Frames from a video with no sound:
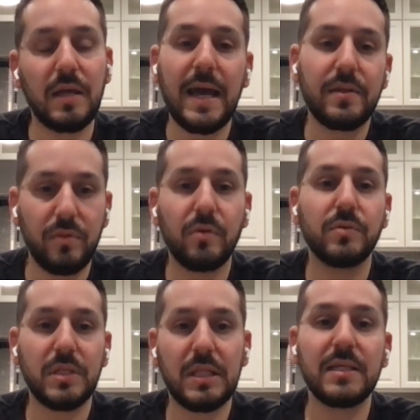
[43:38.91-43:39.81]
at
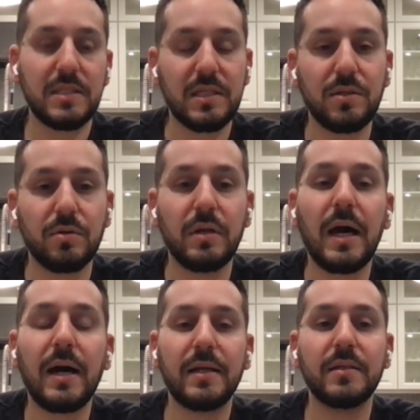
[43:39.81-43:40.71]
those things that you're
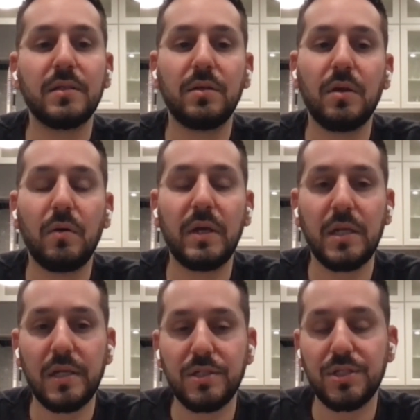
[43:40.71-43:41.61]
not you know
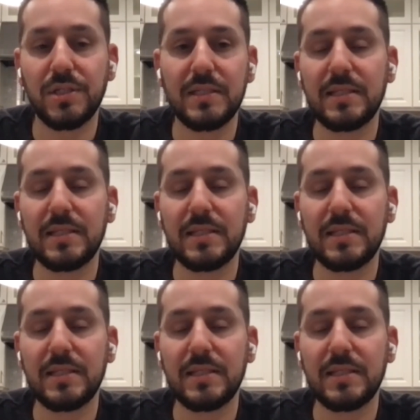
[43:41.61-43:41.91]
and, and just mm-hmm.